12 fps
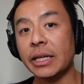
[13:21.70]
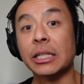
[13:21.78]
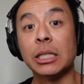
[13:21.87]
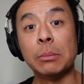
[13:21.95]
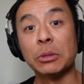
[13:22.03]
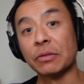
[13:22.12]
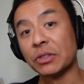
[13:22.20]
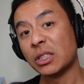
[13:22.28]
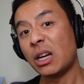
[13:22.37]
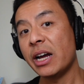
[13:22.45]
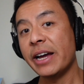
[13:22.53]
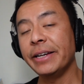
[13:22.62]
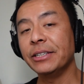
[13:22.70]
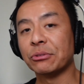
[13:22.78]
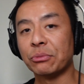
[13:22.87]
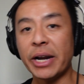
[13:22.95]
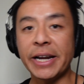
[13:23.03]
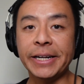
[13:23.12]
in terms of size,
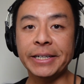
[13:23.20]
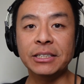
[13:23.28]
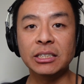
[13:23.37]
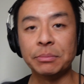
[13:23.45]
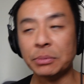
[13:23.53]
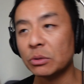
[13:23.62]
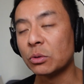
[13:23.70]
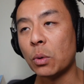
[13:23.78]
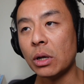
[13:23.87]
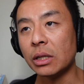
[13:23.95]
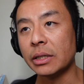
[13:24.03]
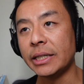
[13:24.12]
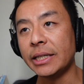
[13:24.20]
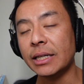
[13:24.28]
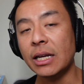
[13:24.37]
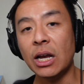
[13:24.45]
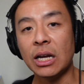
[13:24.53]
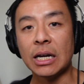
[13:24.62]
range, build quality,
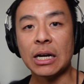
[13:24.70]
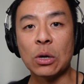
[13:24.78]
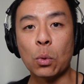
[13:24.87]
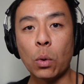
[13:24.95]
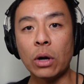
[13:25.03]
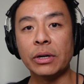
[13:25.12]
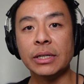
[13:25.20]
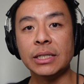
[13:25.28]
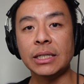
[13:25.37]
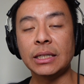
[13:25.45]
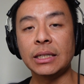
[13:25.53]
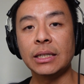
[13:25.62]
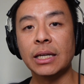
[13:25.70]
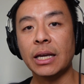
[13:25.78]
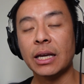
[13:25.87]
warranty,